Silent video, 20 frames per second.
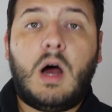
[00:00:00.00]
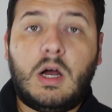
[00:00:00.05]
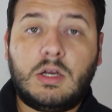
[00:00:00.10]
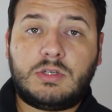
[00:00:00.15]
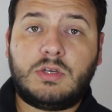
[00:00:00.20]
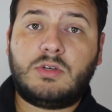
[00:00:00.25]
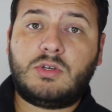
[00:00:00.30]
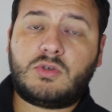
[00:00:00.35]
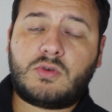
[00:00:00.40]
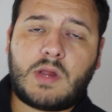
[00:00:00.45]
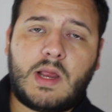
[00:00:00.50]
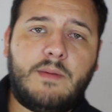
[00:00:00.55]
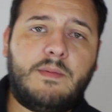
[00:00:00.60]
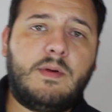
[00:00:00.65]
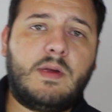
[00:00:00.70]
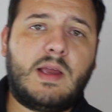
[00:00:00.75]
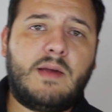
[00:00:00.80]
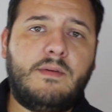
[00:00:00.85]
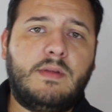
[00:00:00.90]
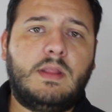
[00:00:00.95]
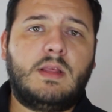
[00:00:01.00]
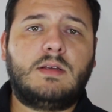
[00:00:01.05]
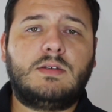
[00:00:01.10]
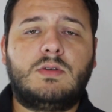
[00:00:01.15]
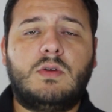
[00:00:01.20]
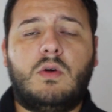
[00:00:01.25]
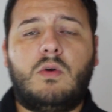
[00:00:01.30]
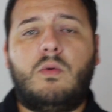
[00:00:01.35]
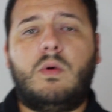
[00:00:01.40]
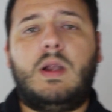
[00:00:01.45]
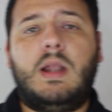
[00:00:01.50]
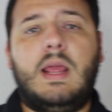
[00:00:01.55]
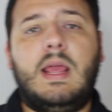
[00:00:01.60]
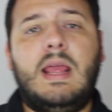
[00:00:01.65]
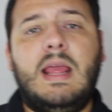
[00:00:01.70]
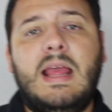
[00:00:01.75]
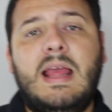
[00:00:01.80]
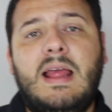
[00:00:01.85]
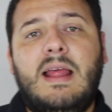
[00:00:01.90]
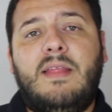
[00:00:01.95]
Also subscribe if you haven't done so
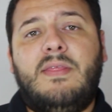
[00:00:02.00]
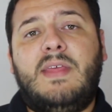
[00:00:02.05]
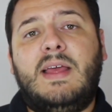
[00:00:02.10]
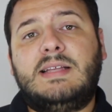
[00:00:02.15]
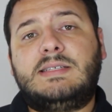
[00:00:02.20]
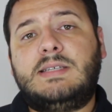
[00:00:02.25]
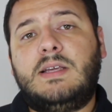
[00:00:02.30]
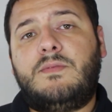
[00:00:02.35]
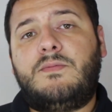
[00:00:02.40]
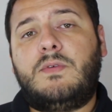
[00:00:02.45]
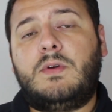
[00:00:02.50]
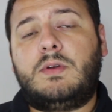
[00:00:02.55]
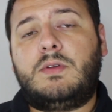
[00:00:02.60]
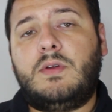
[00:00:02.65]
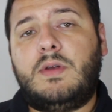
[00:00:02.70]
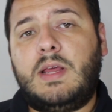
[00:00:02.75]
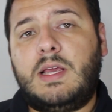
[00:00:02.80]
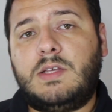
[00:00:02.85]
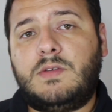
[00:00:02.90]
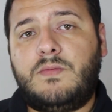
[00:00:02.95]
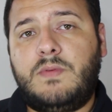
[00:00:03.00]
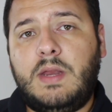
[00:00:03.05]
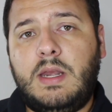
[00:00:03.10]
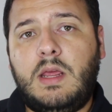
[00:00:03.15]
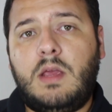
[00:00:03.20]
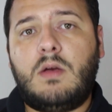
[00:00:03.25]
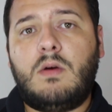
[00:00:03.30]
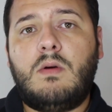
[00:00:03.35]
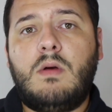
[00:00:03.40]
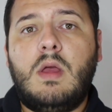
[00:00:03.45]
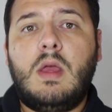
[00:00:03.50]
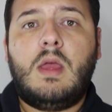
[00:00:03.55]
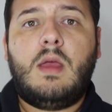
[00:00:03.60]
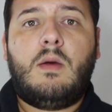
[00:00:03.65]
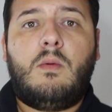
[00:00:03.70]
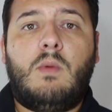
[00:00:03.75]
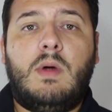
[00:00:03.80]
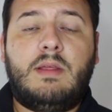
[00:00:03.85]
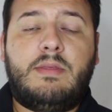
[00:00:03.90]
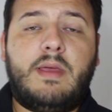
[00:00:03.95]
already. That's it for today's video.
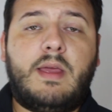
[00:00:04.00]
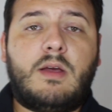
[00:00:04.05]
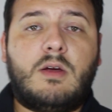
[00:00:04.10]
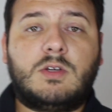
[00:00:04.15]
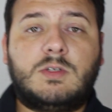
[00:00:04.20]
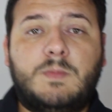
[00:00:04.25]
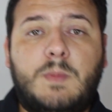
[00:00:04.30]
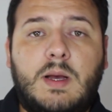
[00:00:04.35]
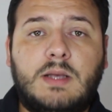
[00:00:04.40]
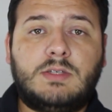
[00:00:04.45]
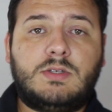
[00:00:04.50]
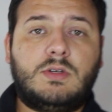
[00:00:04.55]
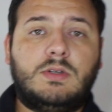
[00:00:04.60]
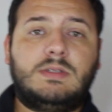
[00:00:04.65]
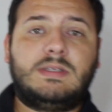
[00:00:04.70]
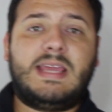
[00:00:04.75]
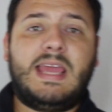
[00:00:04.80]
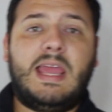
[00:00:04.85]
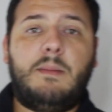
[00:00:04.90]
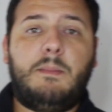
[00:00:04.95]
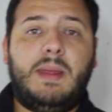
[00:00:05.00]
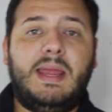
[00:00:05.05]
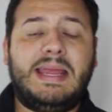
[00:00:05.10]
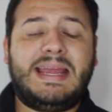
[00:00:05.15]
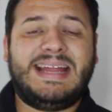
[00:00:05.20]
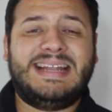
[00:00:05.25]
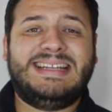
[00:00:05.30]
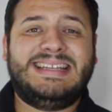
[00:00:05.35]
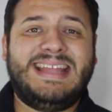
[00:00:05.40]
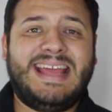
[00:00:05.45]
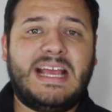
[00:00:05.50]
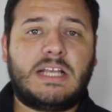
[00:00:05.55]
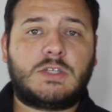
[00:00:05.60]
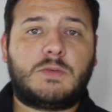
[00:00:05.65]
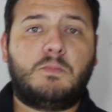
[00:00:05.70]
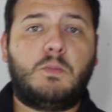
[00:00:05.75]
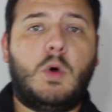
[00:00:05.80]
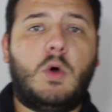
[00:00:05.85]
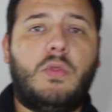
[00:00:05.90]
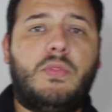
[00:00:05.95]
I want to thank our sponsors, GameBeat and
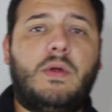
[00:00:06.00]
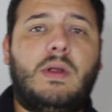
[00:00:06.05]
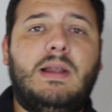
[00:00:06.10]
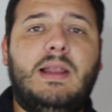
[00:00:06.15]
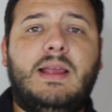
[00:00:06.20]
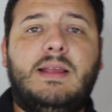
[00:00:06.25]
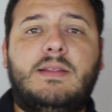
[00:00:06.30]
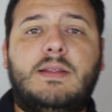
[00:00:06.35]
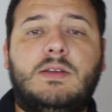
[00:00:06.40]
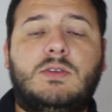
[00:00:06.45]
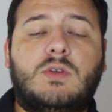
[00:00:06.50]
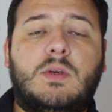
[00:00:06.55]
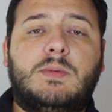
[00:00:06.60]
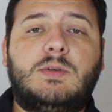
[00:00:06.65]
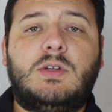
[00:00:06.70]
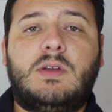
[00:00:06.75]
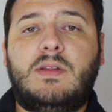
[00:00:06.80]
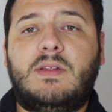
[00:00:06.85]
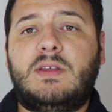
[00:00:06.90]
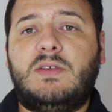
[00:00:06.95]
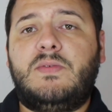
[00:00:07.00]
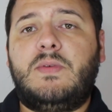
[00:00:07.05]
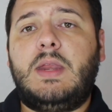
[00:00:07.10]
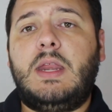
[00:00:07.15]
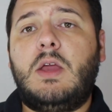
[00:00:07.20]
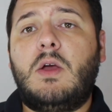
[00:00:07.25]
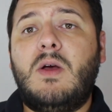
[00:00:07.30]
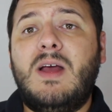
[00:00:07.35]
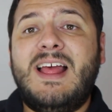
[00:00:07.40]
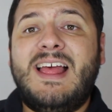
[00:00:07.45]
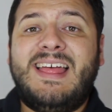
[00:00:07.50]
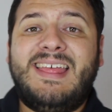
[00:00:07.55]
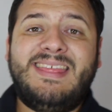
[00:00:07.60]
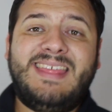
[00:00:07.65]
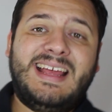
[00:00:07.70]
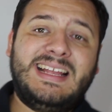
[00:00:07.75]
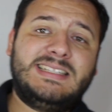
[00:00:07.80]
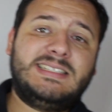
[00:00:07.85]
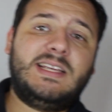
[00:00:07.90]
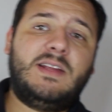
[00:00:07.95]
Dex. Both are linked in the description of this video.
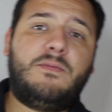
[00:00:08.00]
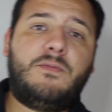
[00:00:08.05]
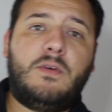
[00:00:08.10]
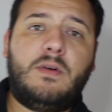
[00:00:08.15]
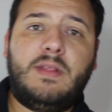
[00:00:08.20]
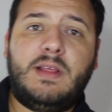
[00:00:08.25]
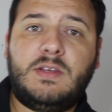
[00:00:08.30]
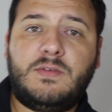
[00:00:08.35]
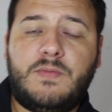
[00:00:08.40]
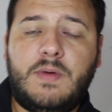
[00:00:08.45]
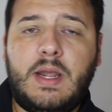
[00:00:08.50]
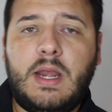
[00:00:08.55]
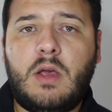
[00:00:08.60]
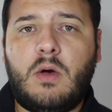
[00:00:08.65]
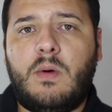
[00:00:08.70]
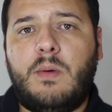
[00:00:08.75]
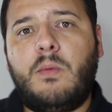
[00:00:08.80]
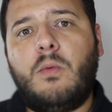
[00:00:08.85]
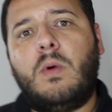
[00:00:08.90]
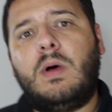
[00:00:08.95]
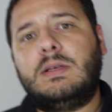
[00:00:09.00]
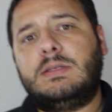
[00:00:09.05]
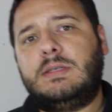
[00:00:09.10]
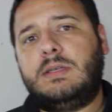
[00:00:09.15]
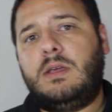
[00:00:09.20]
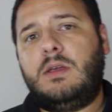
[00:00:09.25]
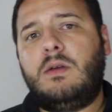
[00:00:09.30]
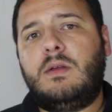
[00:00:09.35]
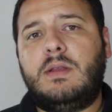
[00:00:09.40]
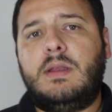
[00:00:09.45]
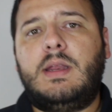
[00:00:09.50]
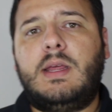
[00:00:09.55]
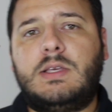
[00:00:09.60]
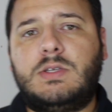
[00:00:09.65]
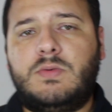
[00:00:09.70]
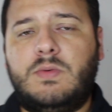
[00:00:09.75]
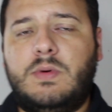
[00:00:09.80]
That's it for this video, and I'll see you in the next